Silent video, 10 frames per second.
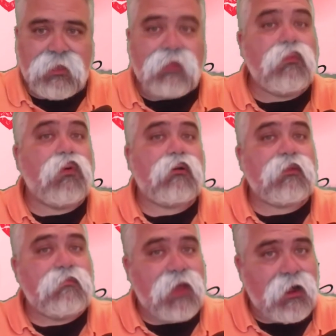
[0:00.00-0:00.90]
The more
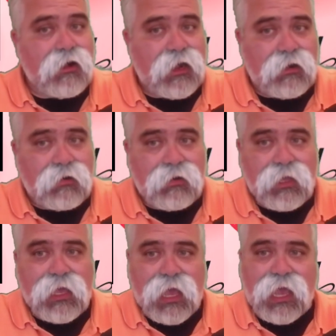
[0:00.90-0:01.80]
the merrier.
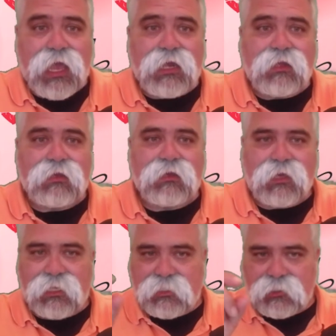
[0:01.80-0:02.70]
And
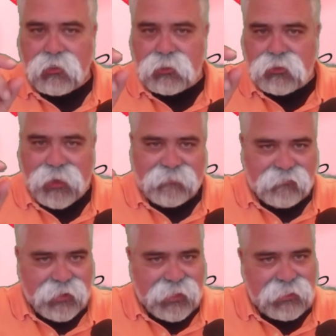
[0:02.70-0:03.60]
insert trait
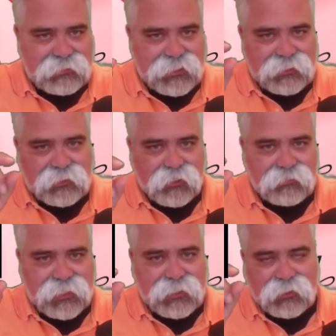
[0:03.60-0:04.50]
phrase that
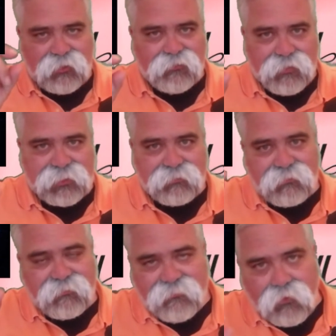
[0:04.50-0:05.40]
serves as a euphemism
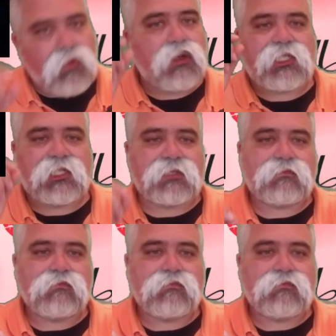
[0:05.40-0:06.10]
for orgies.